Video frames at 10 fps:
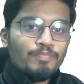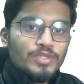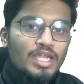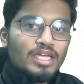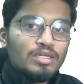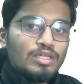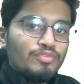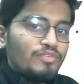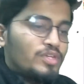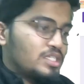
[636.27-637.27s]
like if
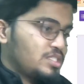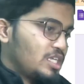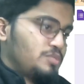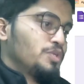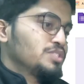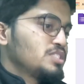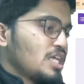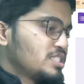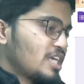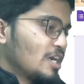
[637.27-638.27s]
I finish the responses,
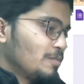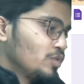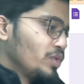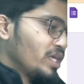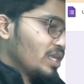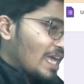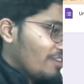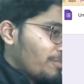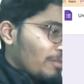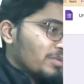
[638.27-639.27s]
I'll start doing
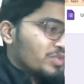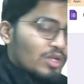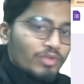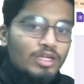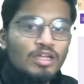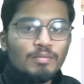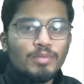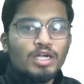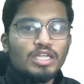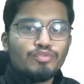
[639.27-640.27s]
live problem solving.
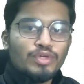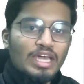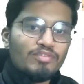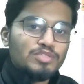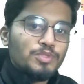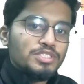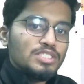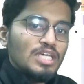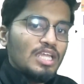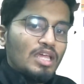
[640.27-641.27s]
But if we have
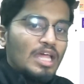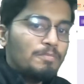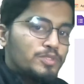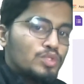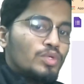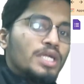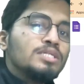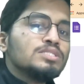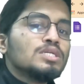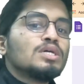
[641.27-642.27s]
responses, I'll help
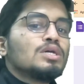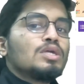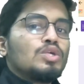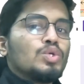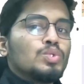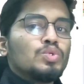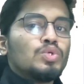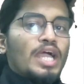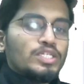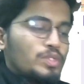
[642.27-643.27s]
students
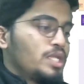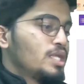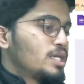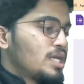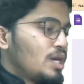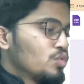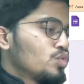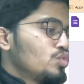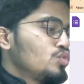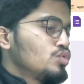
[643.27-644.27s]
to actually learn how
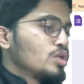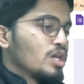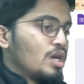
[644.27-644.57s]
to